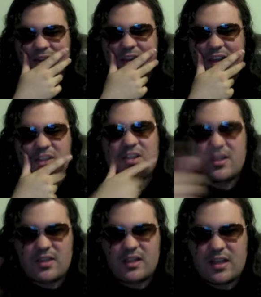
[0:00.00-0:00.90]
then you
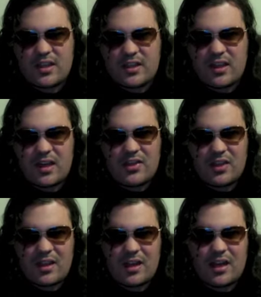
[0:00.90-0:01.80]
get
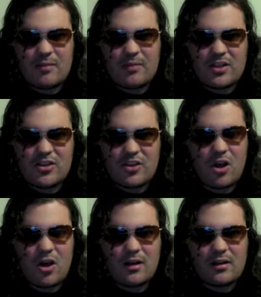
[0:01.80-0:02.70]
that
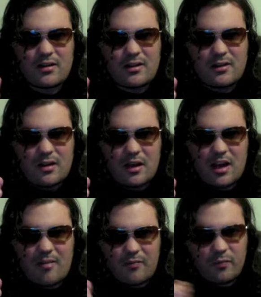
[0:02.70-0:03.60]
song
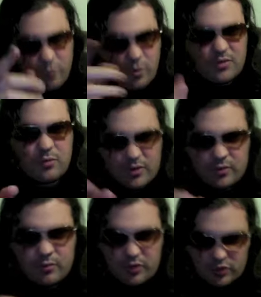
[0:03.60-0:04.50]
with
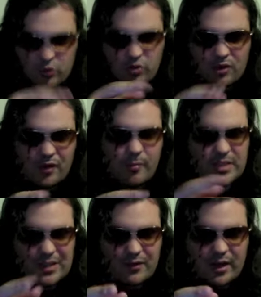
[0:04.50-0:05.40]
True Survivor
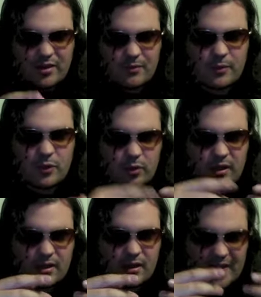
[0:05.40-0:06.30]
by David Hasselhoff,
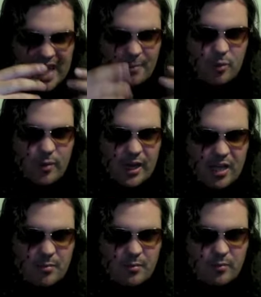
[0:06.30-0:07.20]
including a cameo
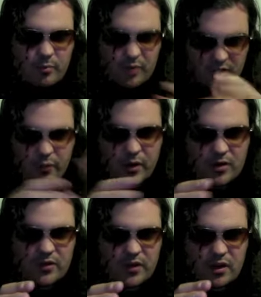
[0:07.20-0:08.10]
by him when he's a
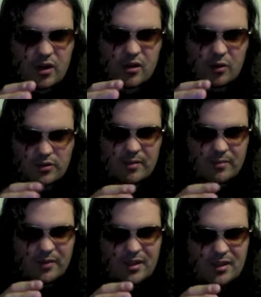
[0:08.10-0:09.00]
voice of the car called
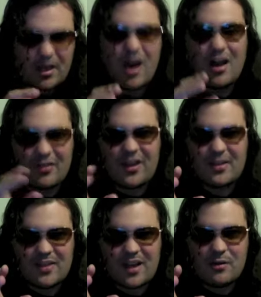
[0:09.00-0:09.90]
Hoff
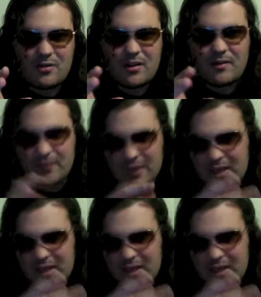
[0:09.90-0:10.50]
9000.